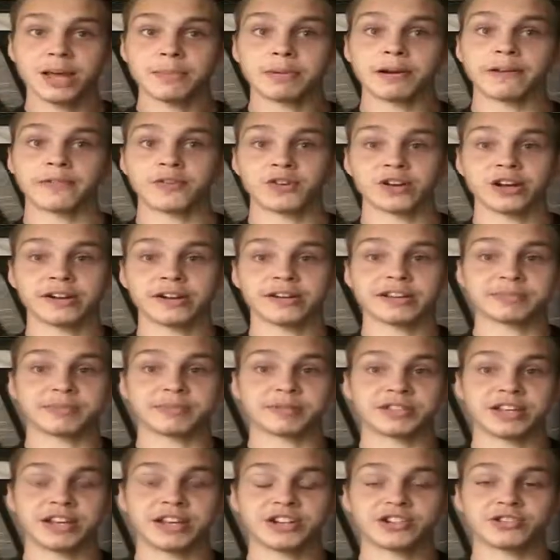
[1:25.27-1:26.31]
But if you're
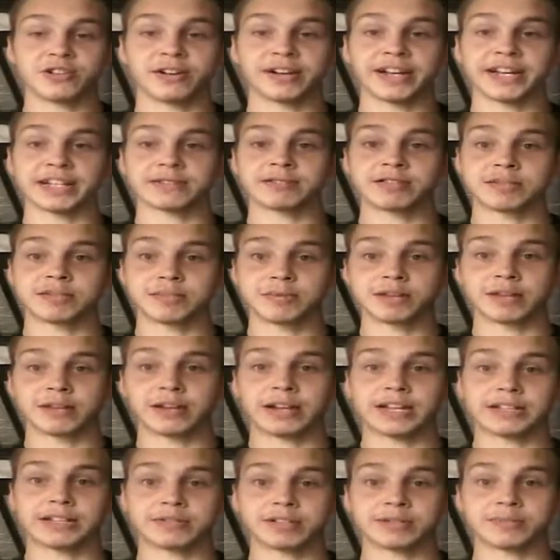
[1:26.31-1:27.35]
non-dispensational, I guess we're